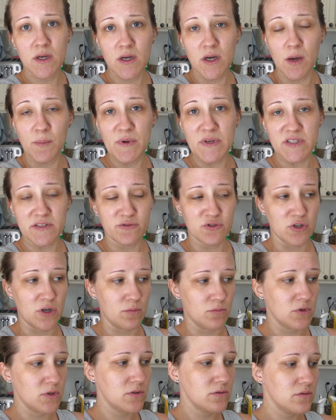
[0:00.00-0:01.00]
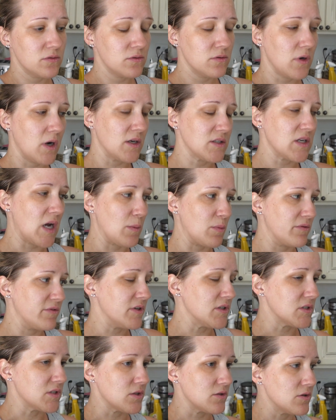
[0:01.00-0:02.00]
a piece of trim on top of
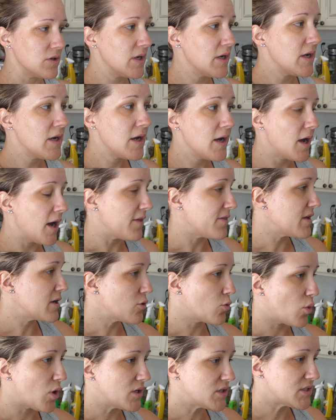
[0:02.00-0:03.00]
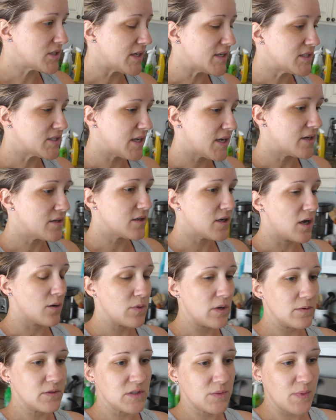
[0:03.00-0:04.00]
it, so I think once I sand it I'll be
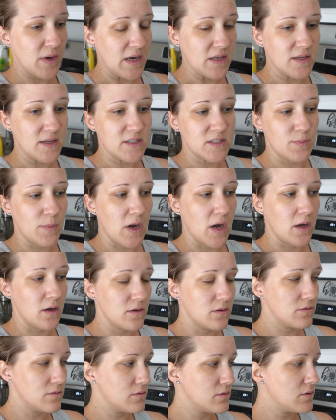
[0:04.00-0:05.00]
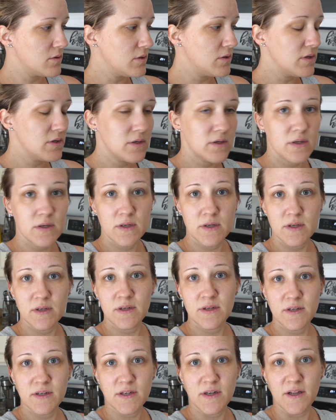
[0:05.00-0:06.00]
able to paint that spot
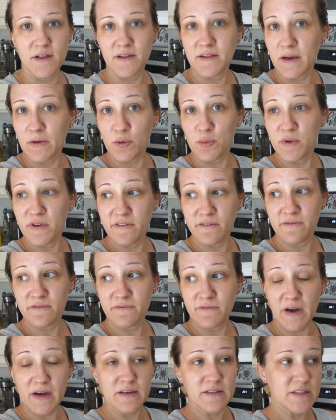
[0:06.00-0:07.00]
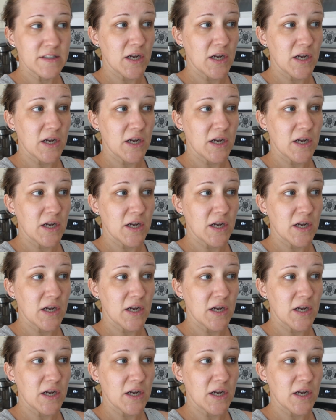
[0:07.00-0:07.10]
and then that will be finally